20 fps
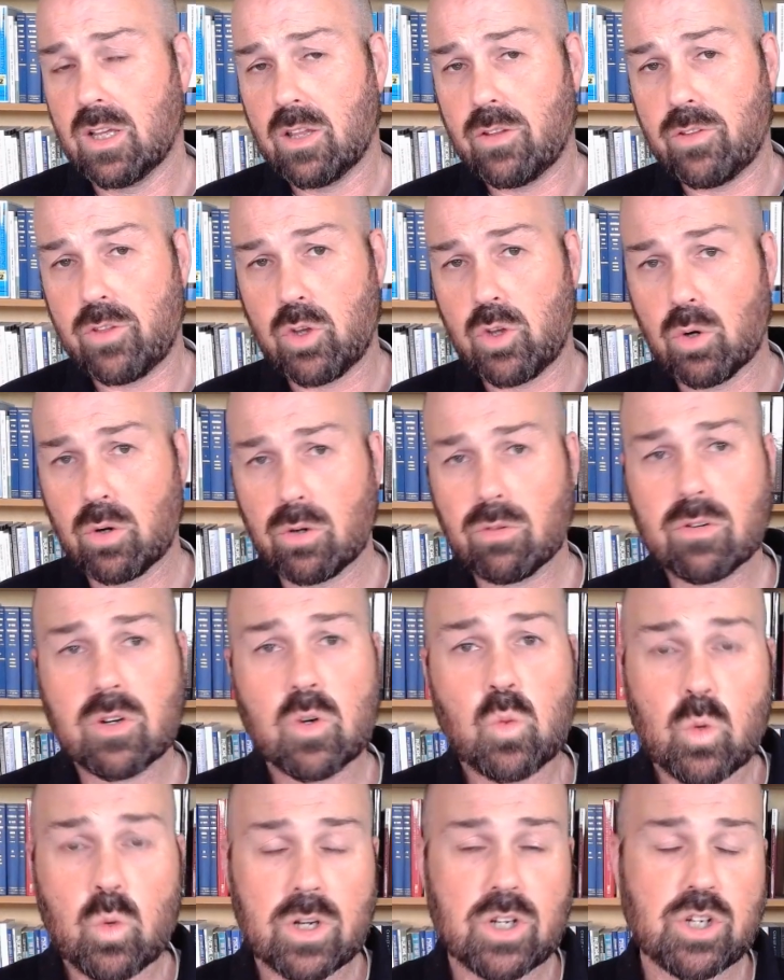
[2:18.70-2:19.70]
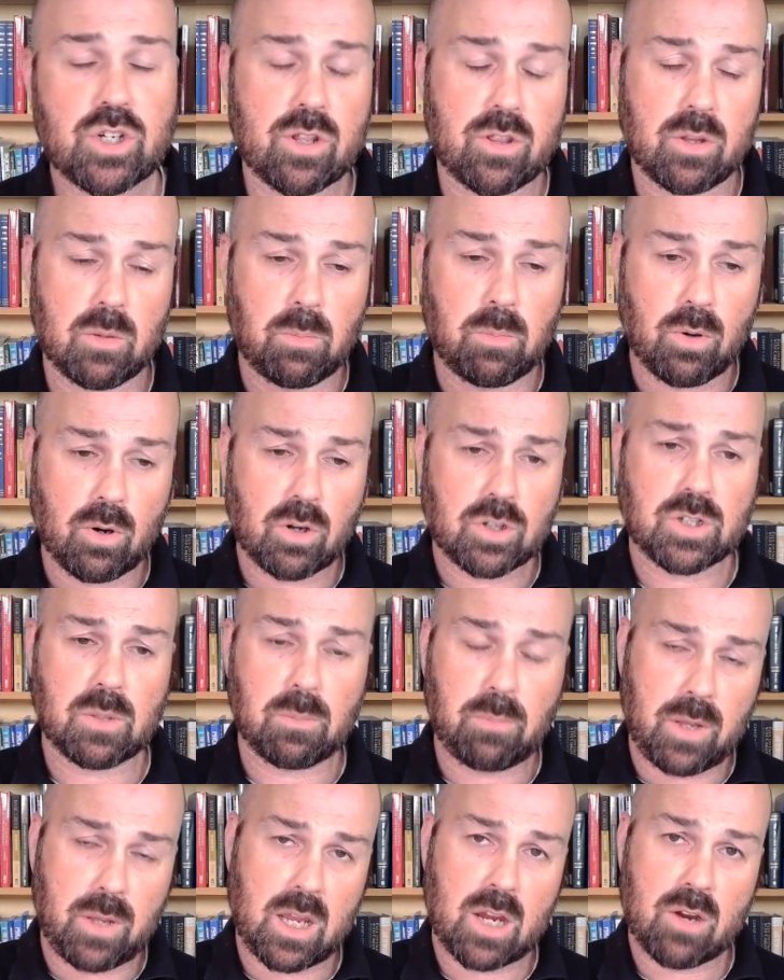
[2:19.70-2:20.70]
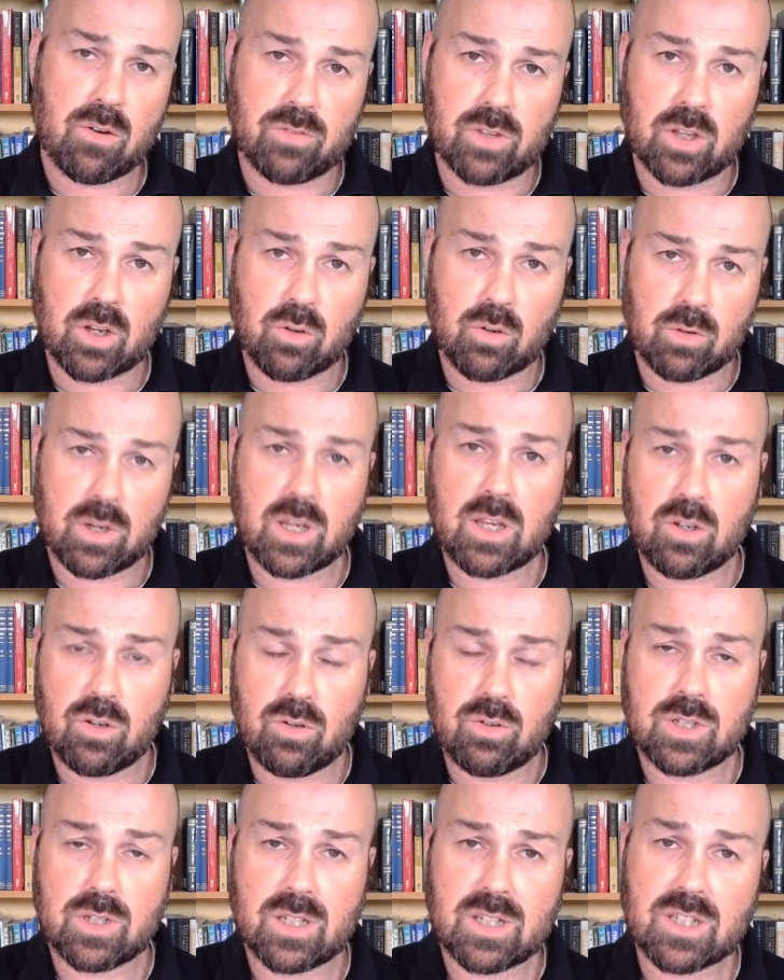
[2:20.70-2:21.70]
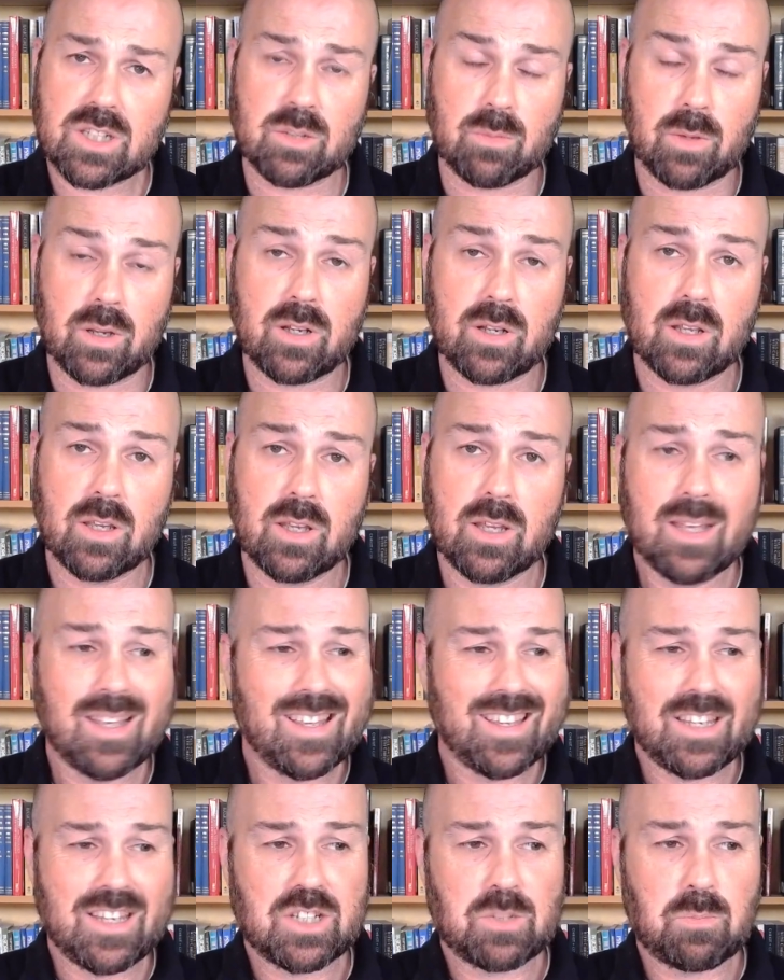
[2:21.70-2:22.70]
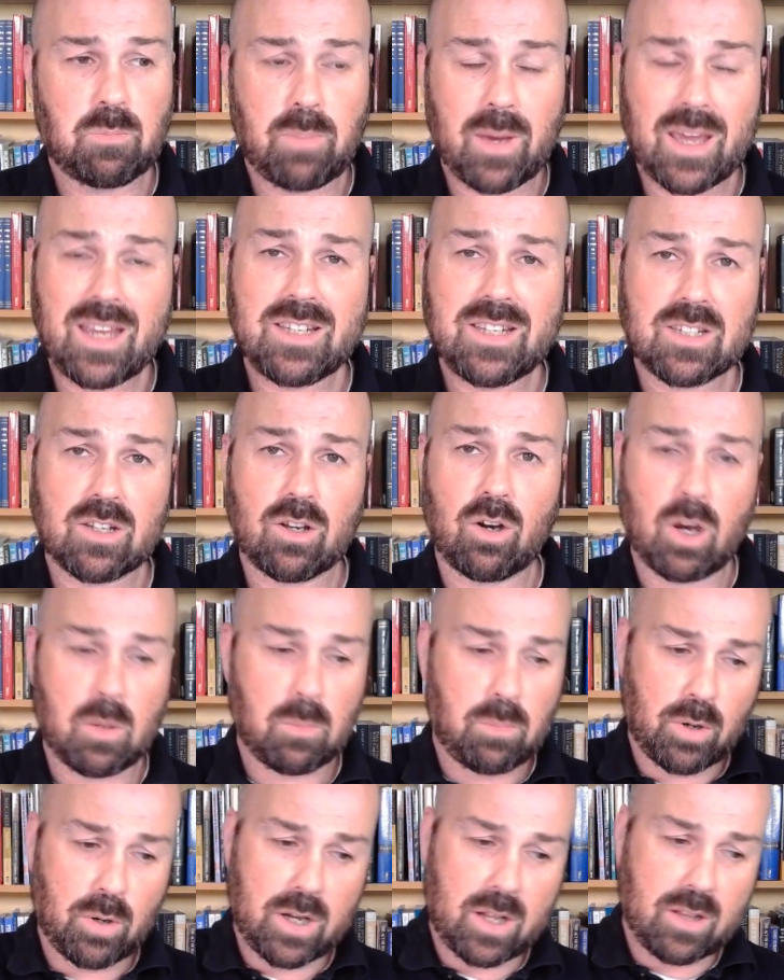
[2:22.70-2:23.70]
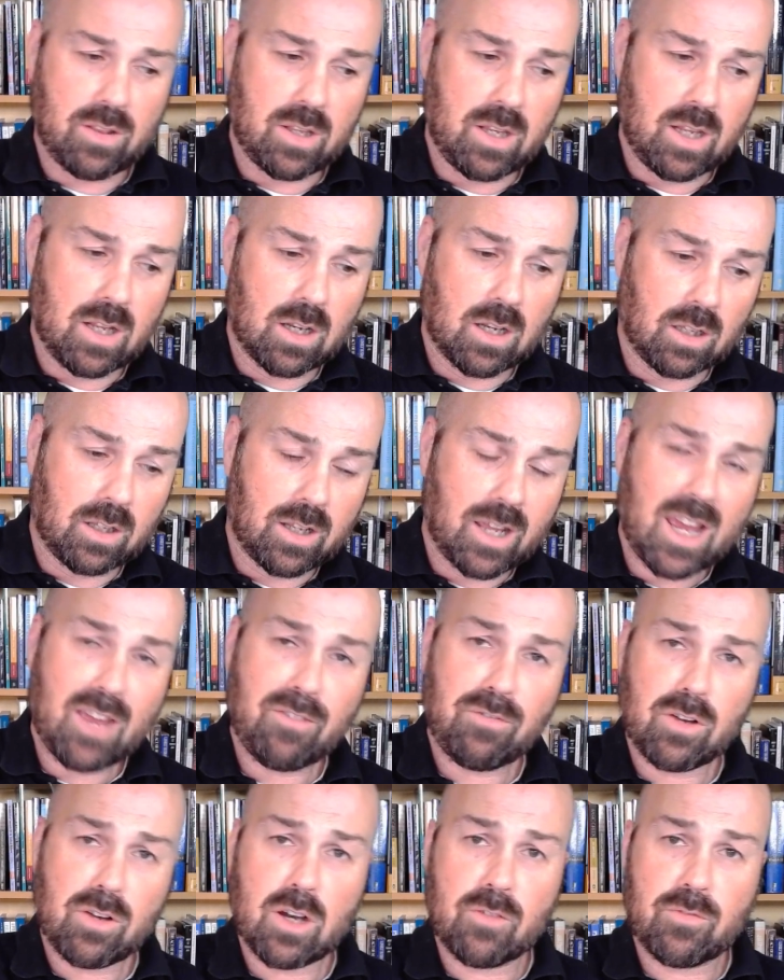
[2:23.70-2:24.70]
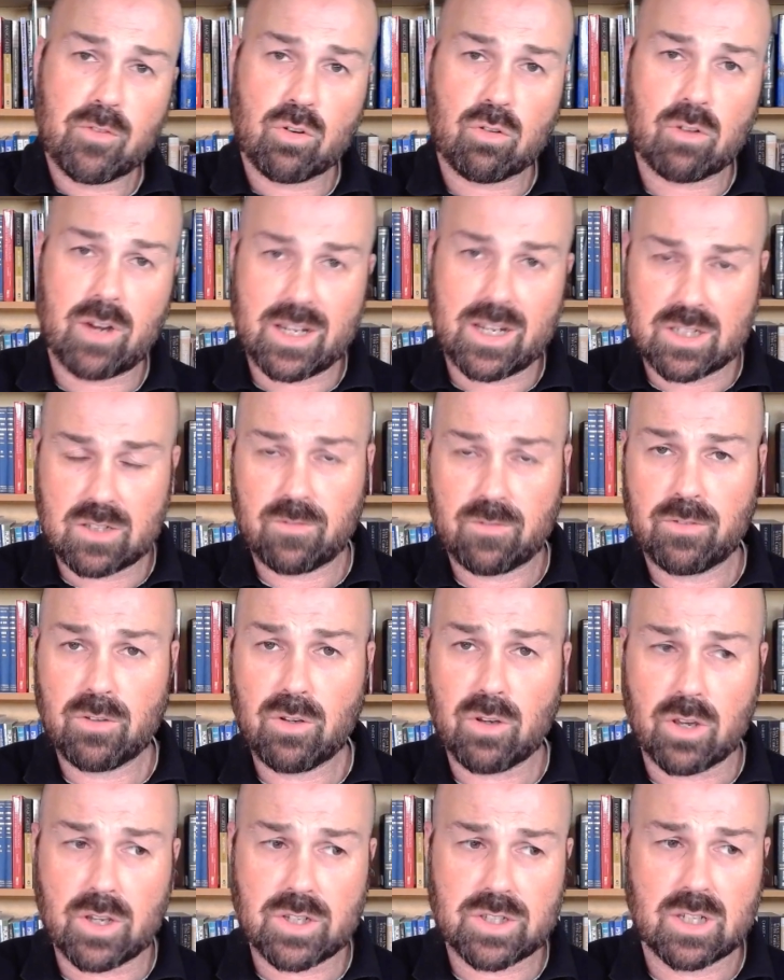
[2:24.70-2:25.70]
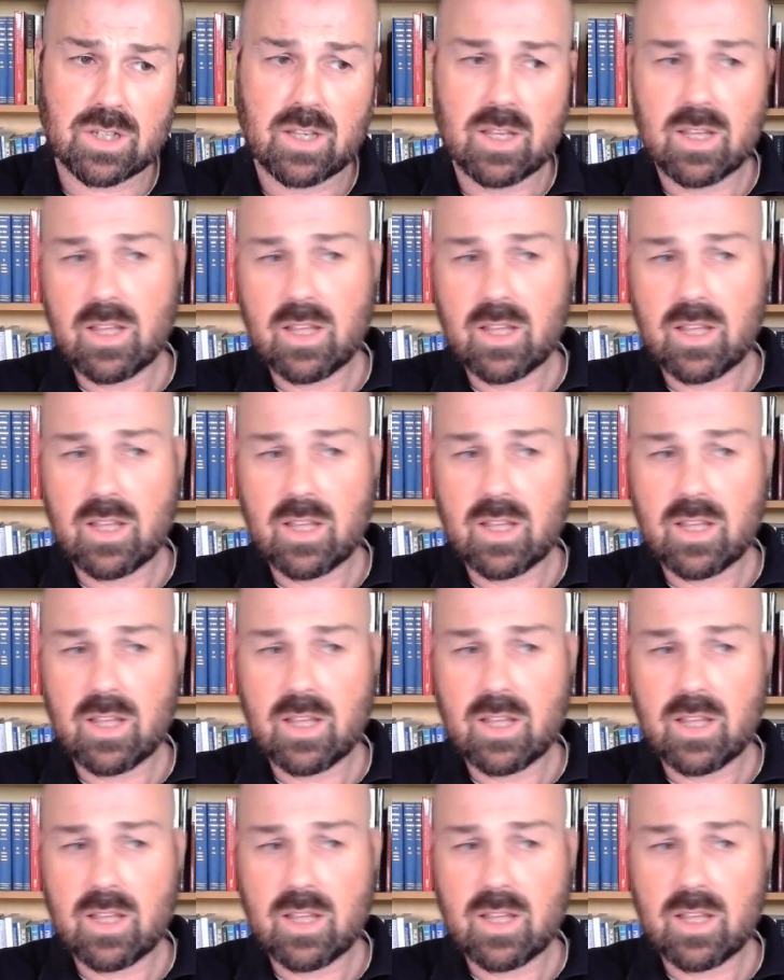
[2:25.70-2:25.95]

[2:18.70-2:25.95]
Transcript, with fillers: the order in which the books appear in the Greek New Testament is based on putting the life of Christ first,